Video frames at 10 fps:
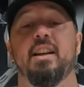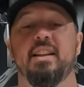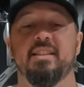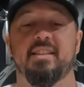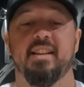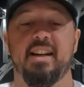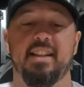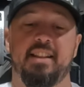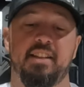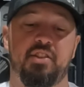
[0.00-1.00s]

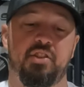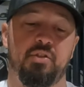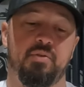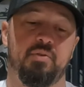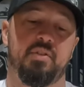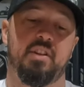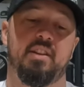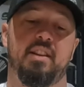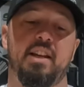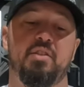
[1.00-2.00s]
Inside these shoes,
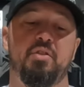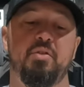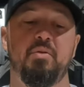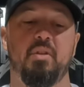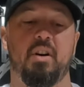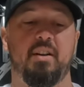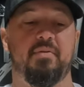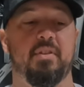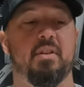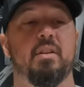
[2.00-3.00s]
they do
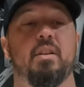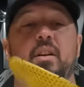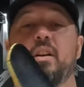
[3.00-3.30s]
offer